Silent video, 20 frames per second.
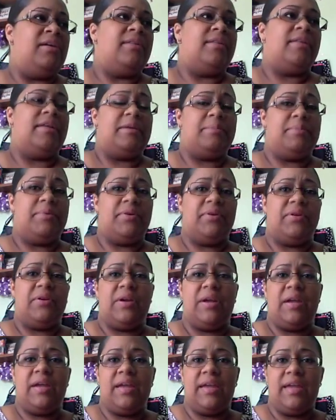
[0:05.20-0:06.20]
labor
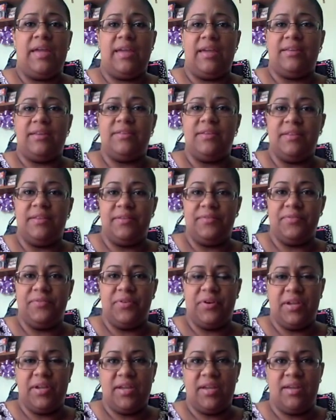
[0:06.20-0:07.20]
and
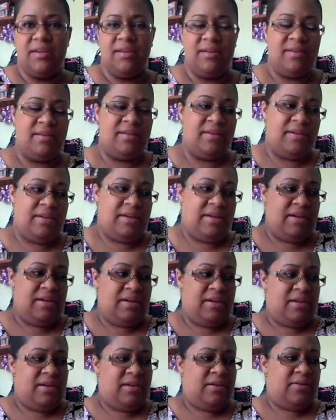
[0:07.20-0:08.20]
delivery
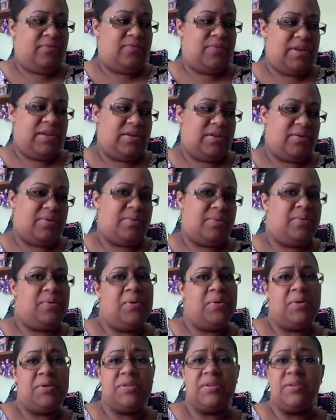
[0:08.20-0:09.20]
video.
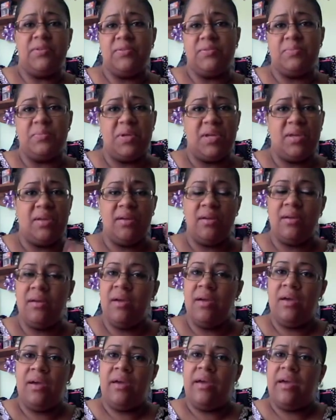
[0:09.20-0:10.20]
Excuse me.
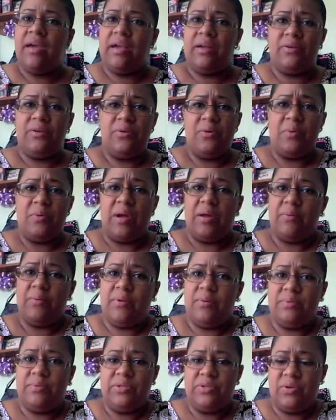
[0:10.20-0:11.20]
I don't know why, but
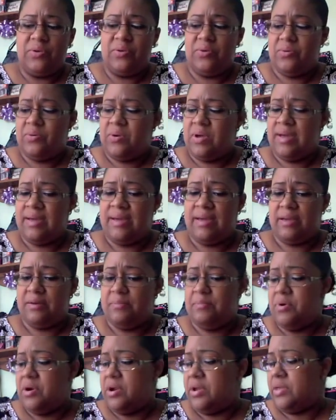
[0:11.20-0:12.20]
I'm so out
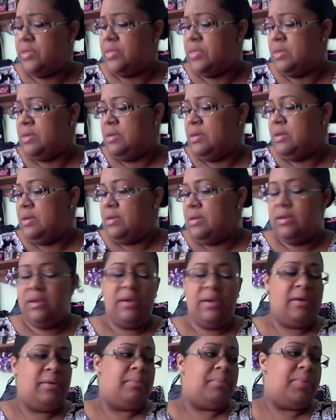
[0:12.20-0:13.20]
of breath.
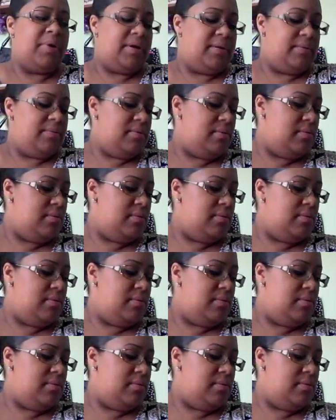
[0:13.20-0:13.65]
But